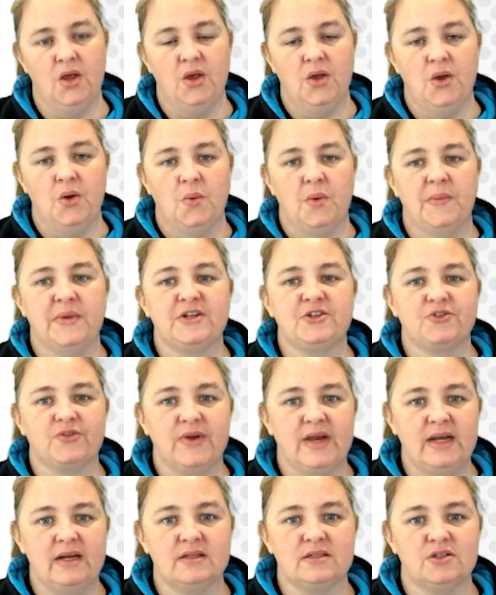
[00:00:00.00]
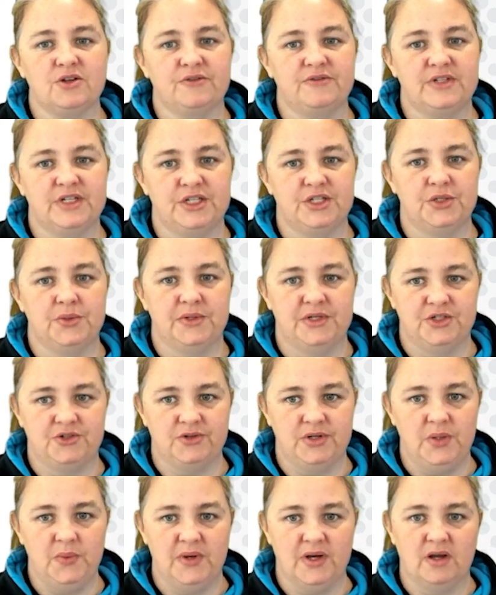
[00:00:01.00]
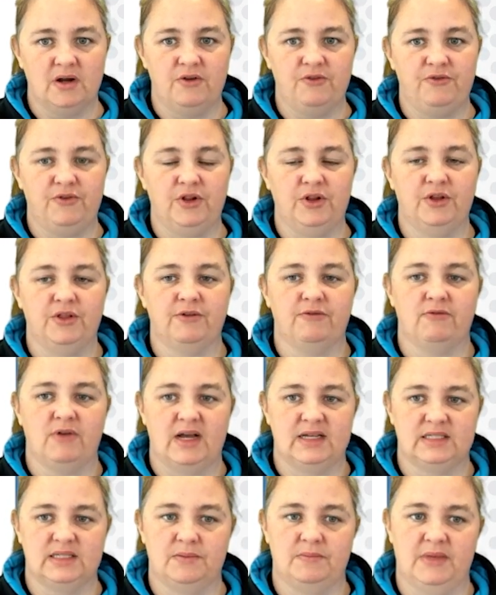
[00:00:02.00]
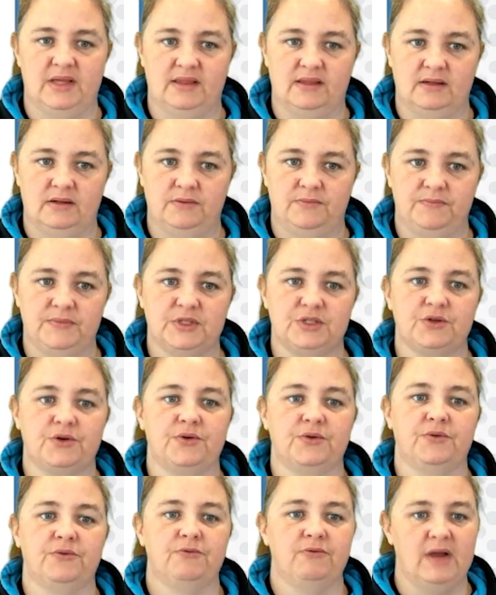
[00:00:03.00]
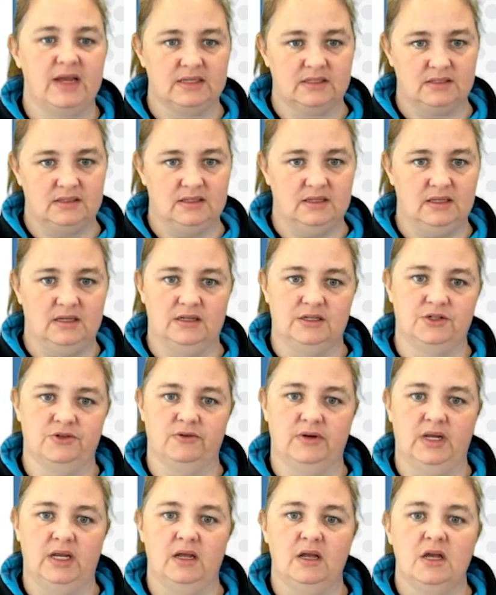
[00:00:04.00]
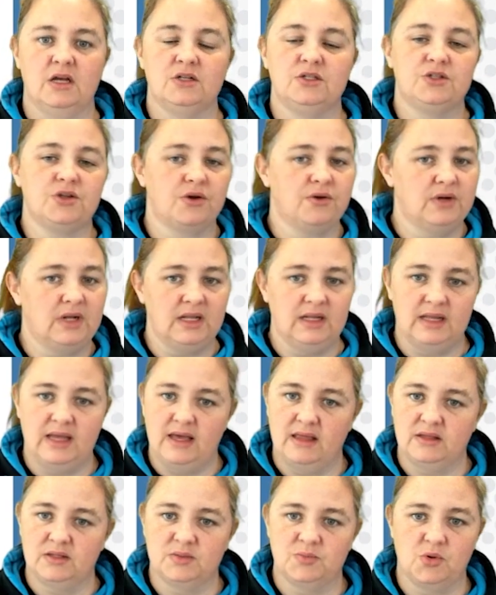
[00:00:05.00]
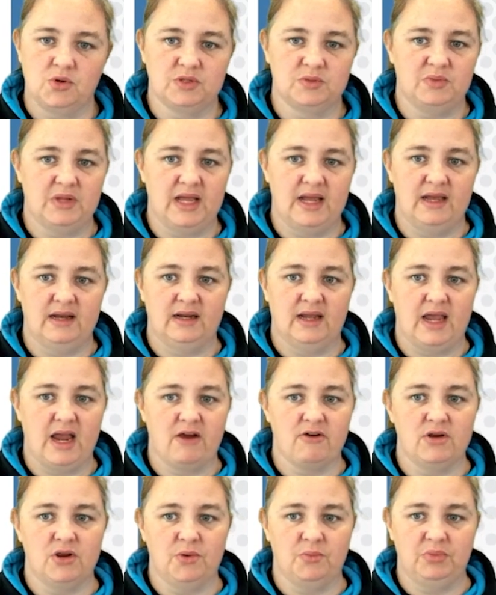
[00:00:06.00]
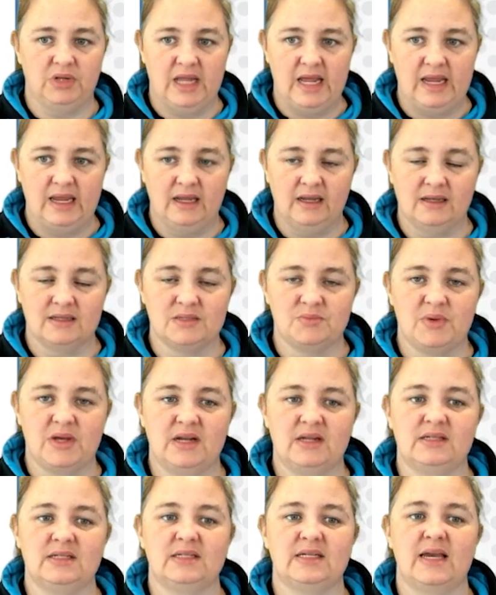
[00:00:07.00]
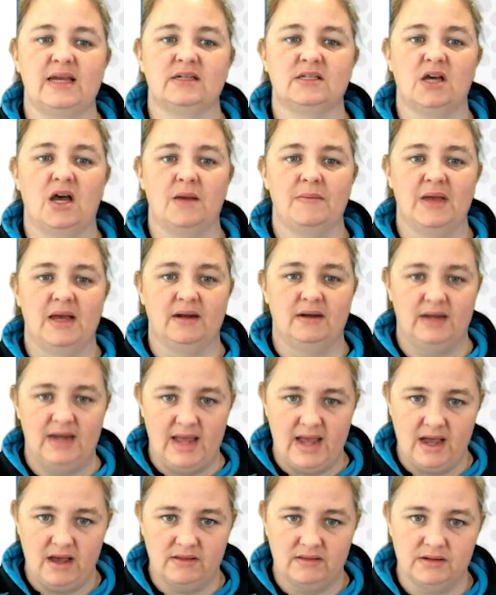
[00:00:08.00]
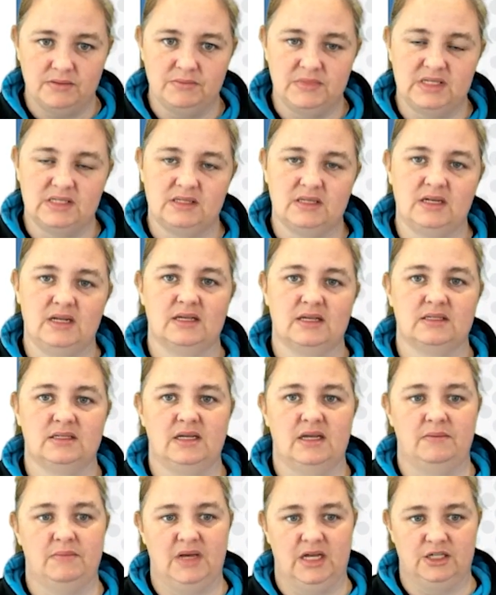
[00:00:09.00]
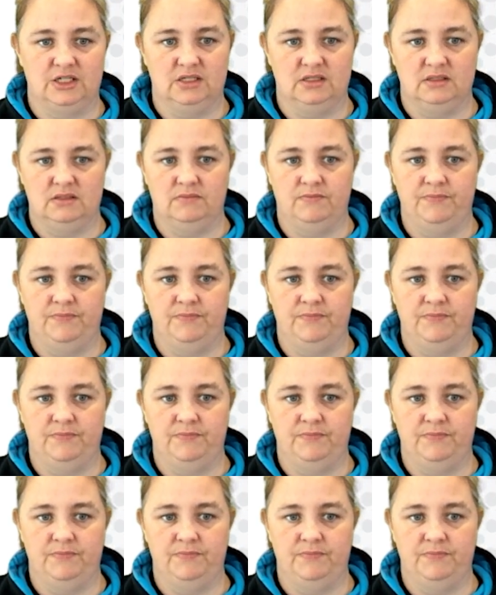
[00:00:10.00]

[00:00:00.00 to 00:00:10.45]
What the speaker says: When we treat a soft tissue injury, we're going to follow the Ricer method. So rest the injury. Don't allow the sports player to carry on playing. It's better to take time out now than miss the next 10 matches.